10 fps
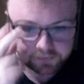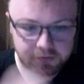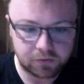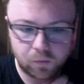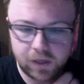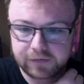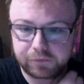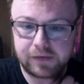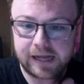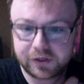when
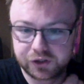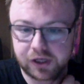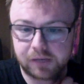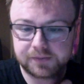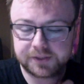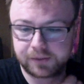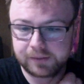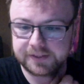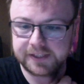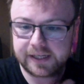Flash comes to him
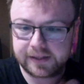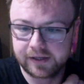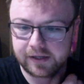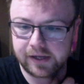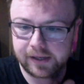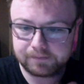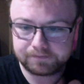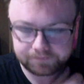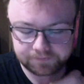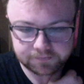saying that,
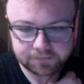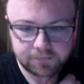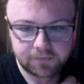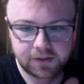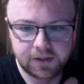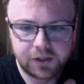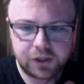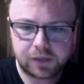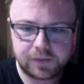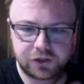
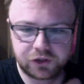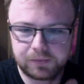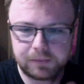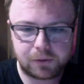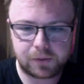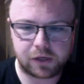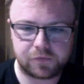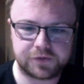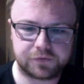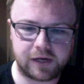he shouldn't be blowing off
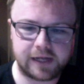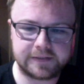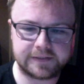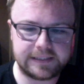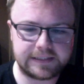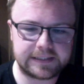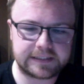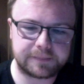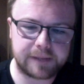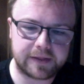his friends, and he didn't
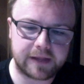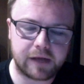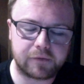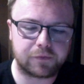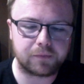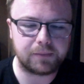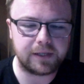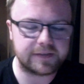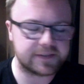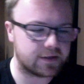expect that from
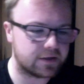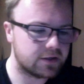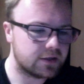Peter.